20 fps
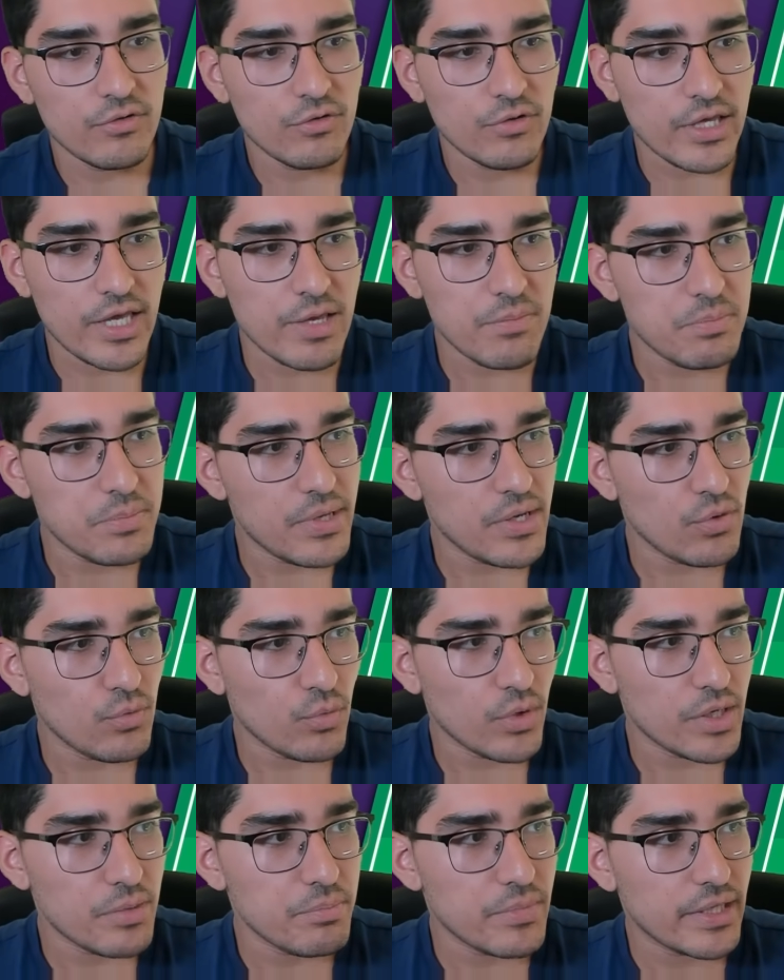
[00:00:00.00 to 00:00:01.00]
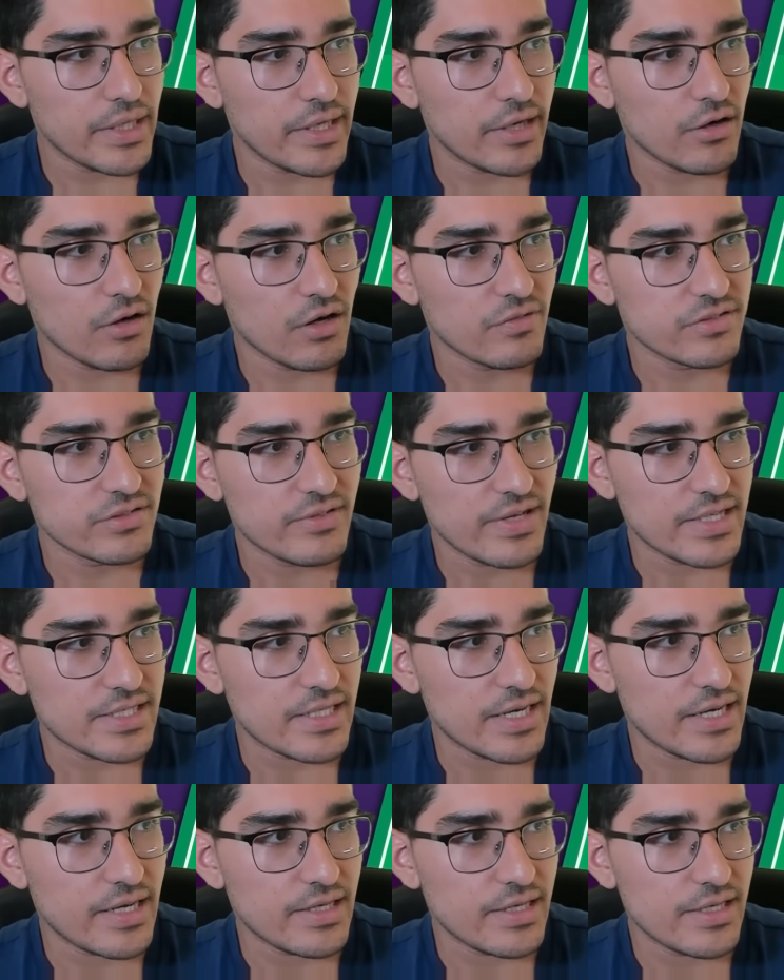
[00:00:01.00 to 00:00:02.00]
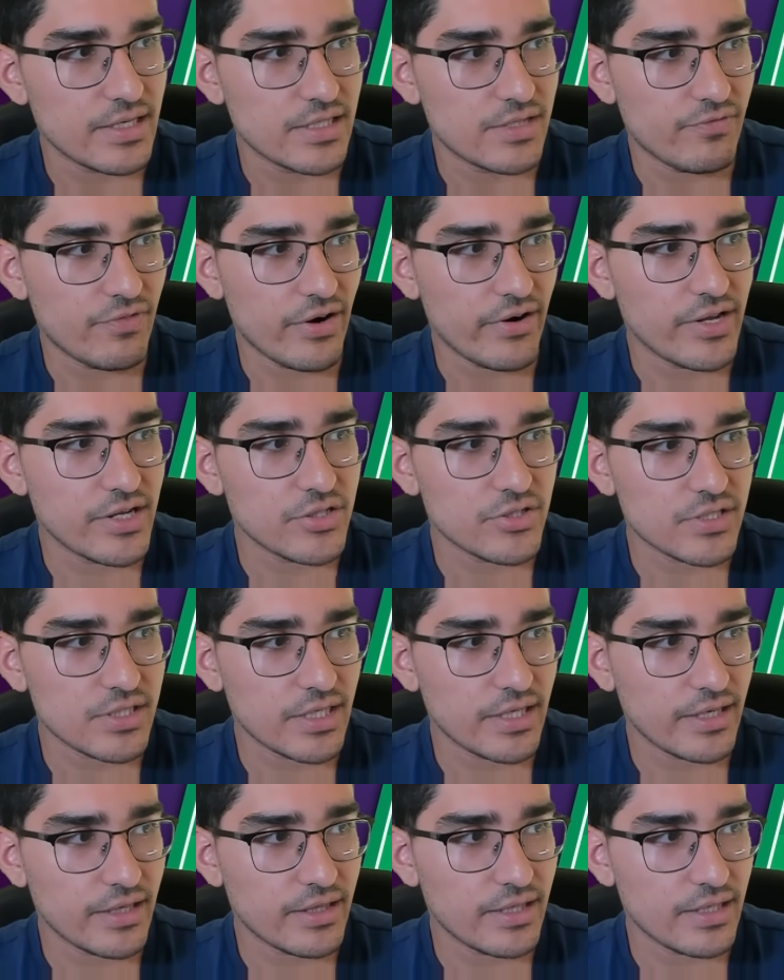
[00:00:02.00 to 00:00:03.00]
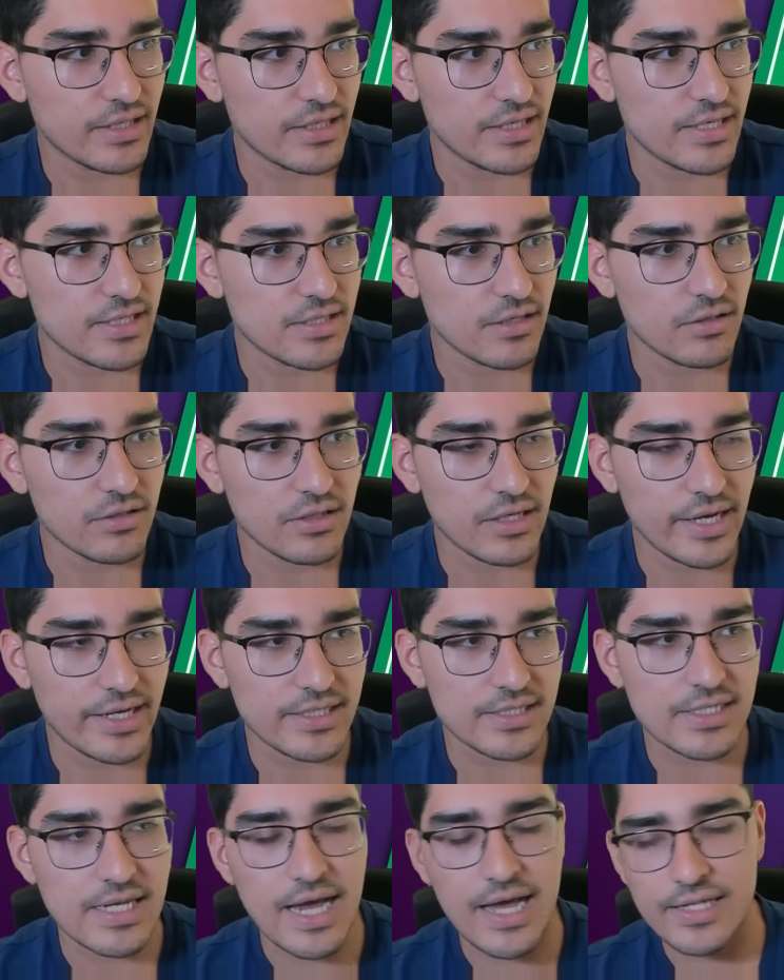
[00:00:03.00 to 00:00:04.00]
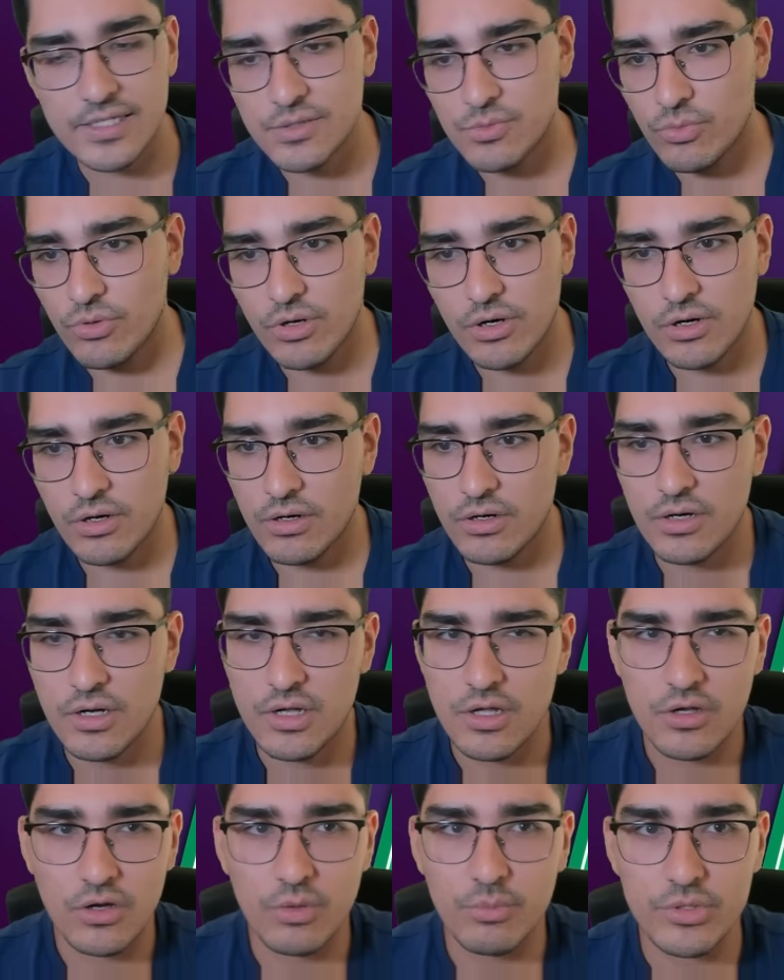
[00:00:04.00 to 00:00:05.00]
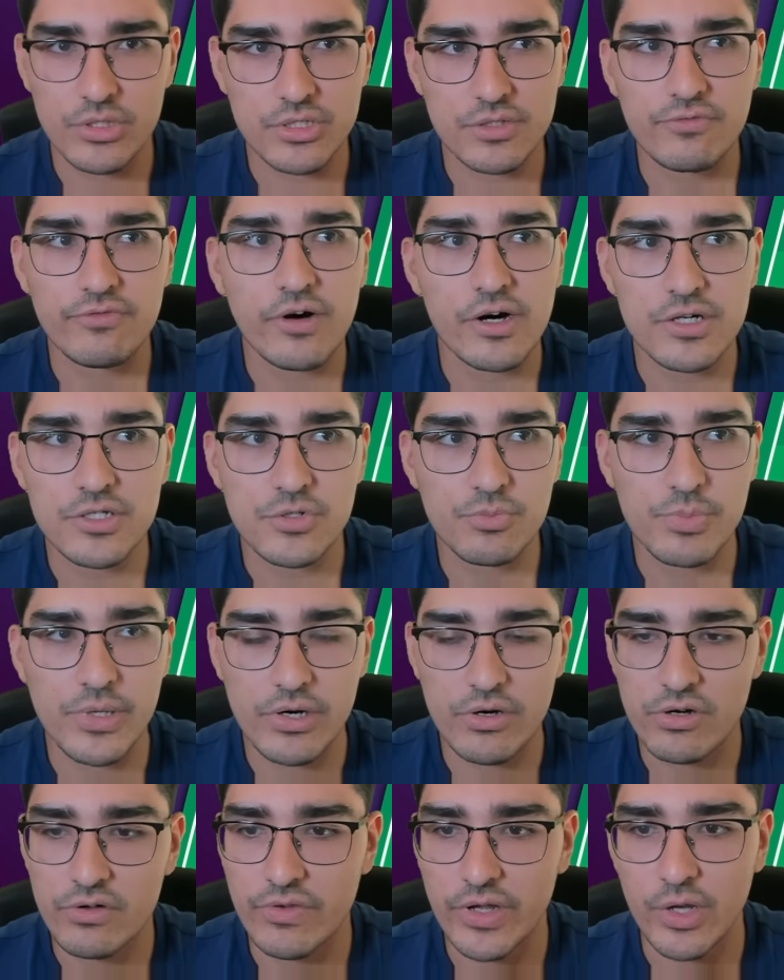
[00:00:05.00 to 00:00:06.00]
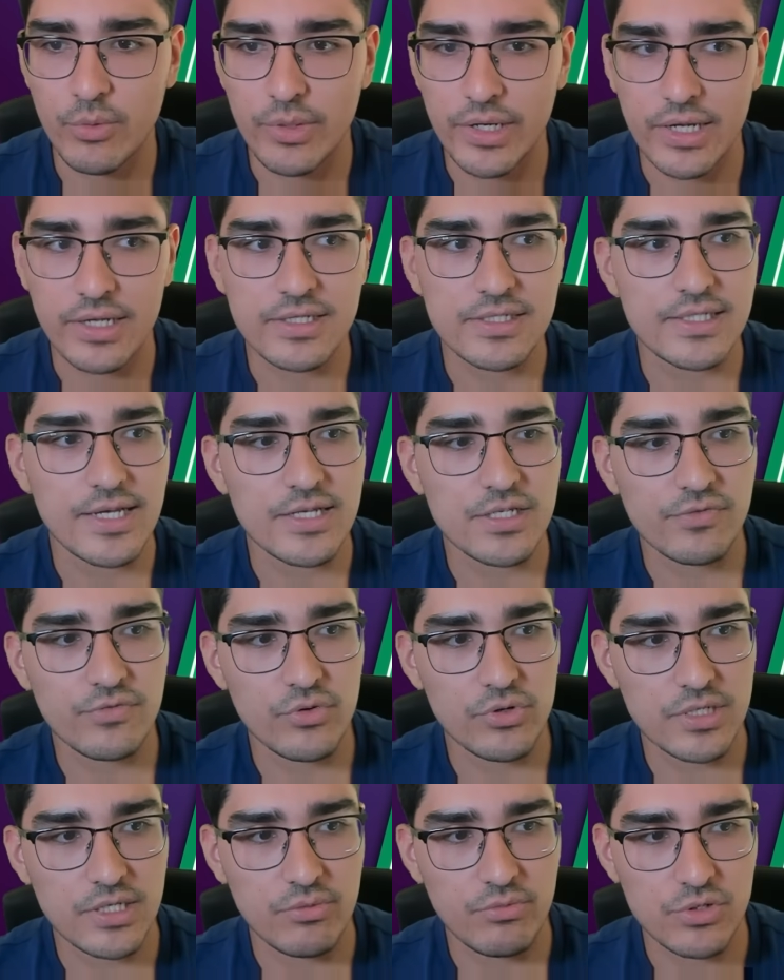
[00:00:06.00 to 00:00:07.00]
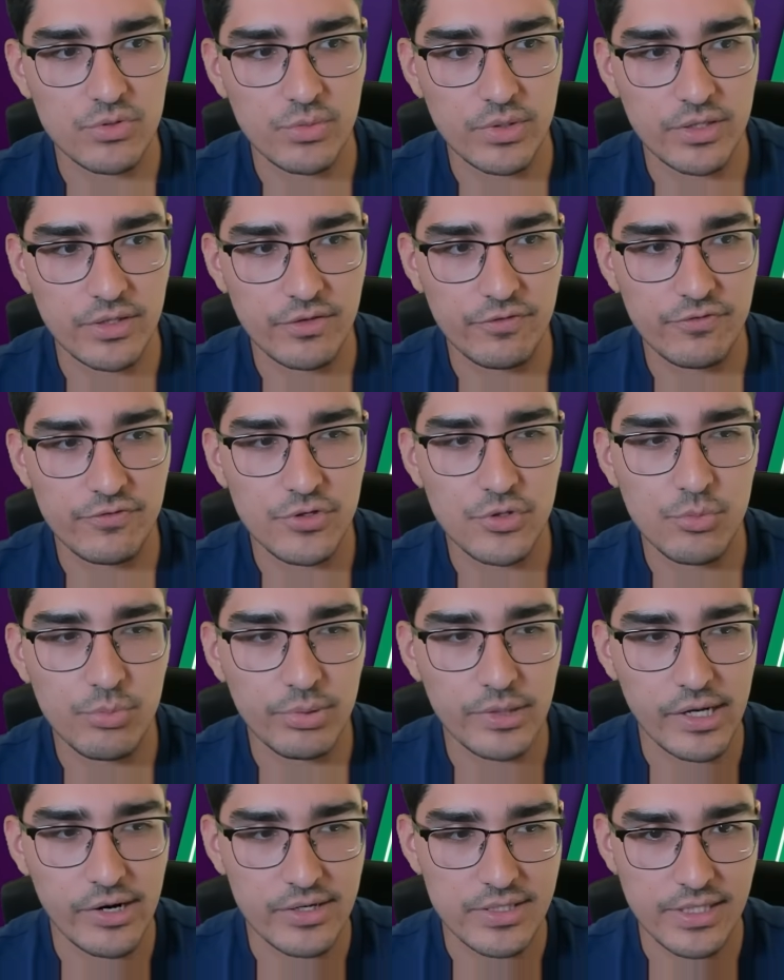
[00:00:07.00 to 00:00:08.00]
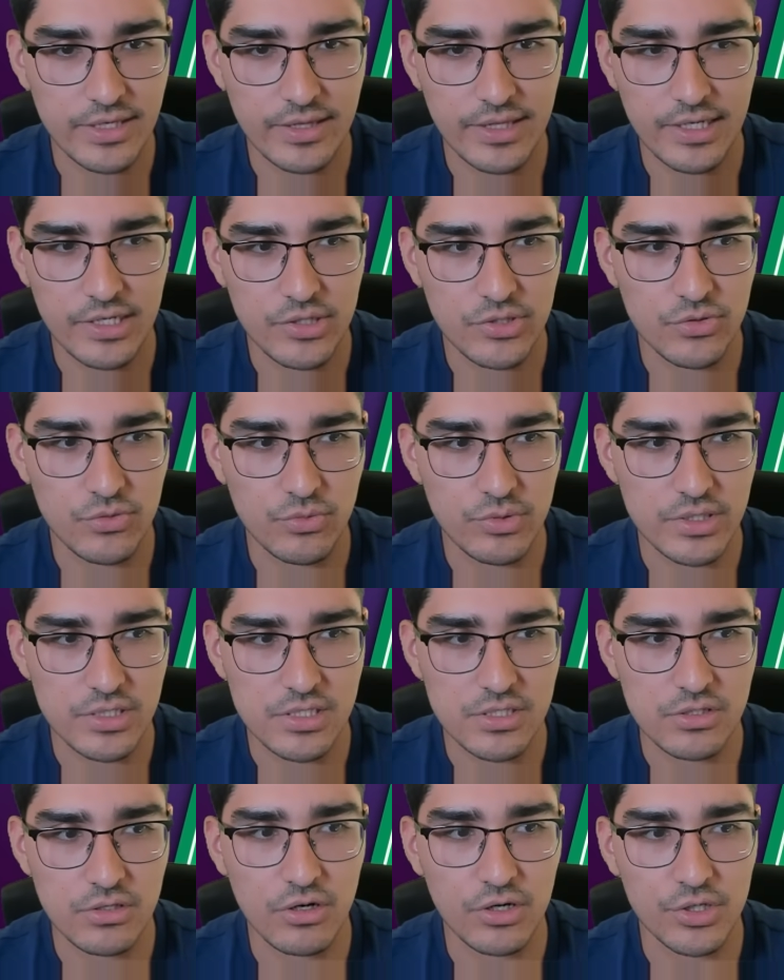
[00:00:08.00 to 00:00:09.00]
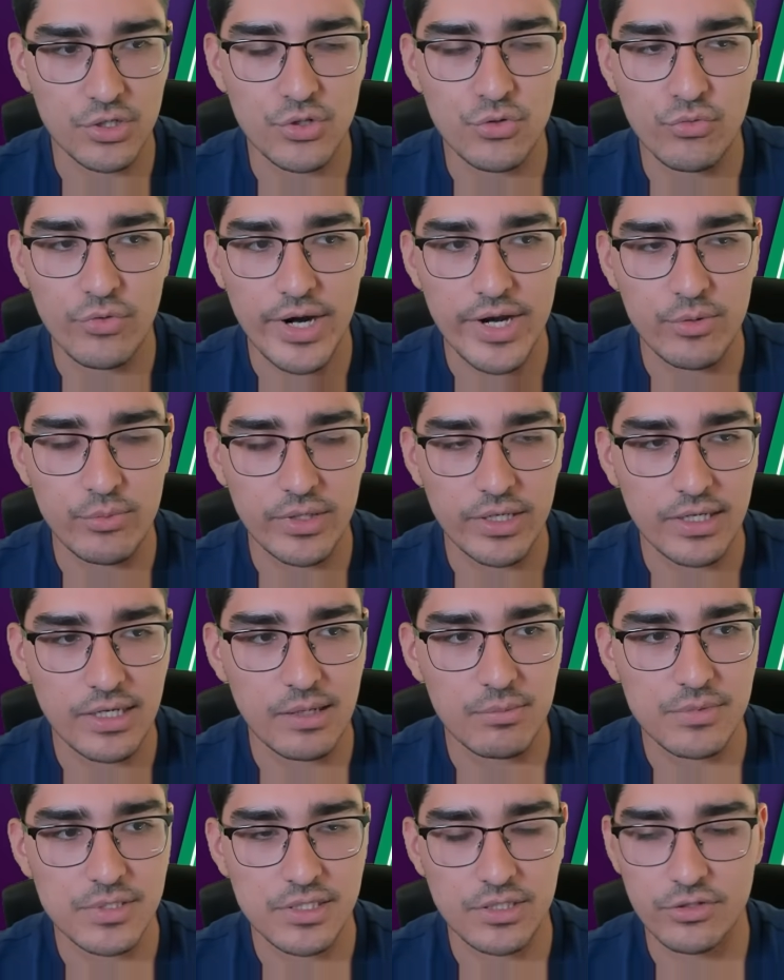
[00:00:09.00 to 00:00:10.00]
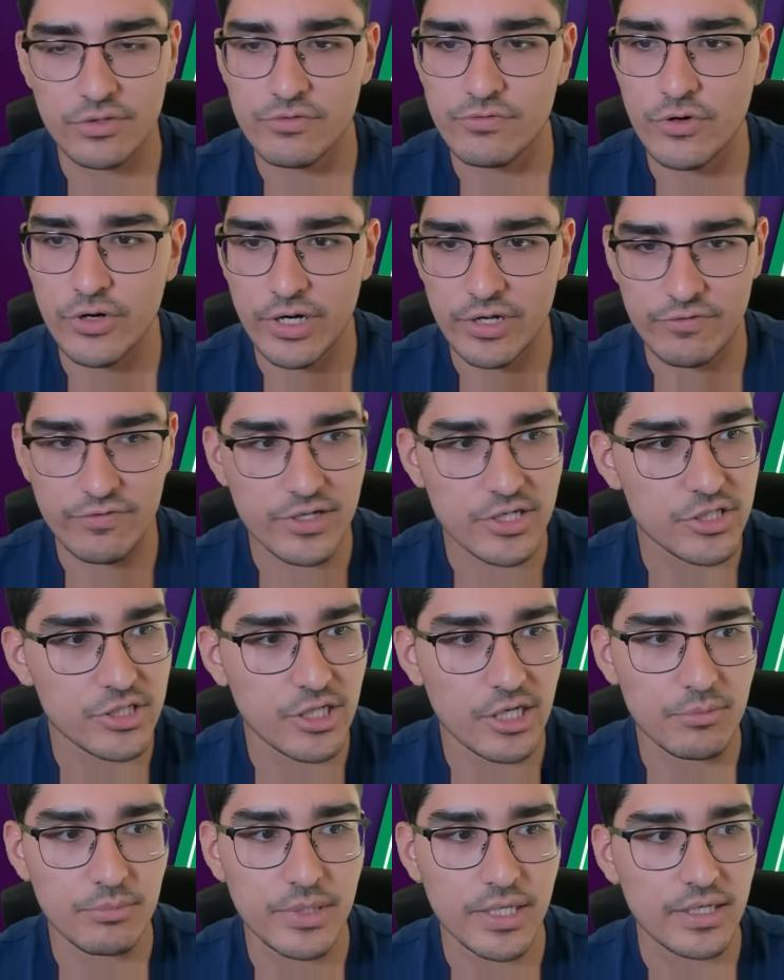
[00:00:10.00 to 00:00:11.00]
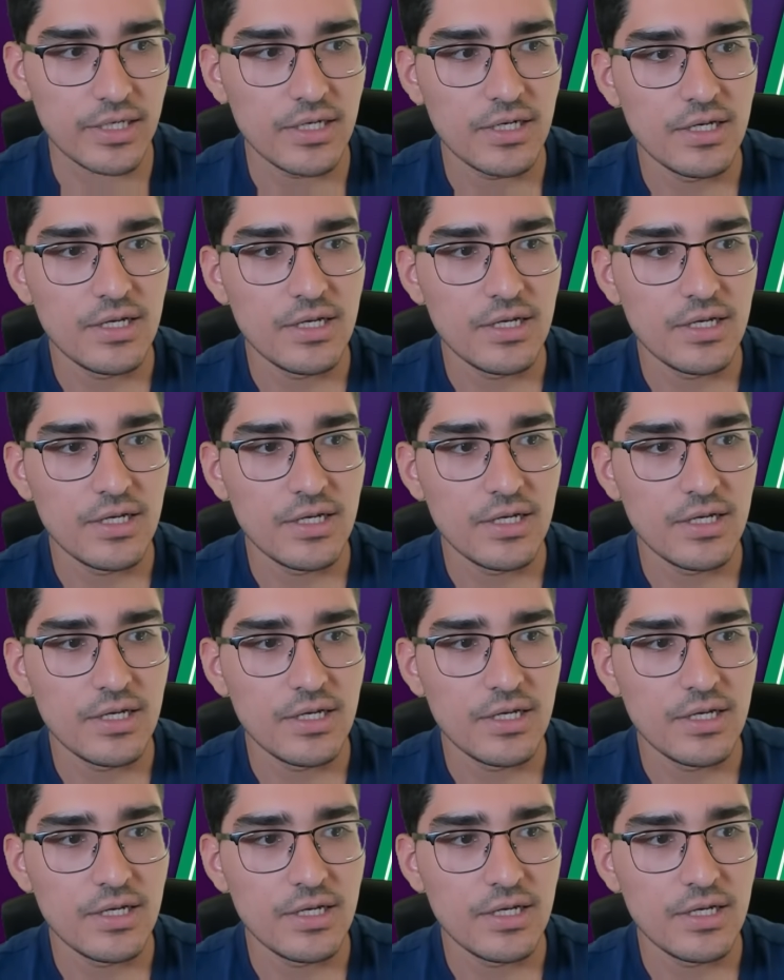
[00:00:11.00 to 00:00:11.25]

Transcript: him being 1 million off of Eze is very interesting. I think his underlying stats were almost far superior of anyone else. Yes, of course, he was one of the few players I think who was not great when it comes to converting finishing, but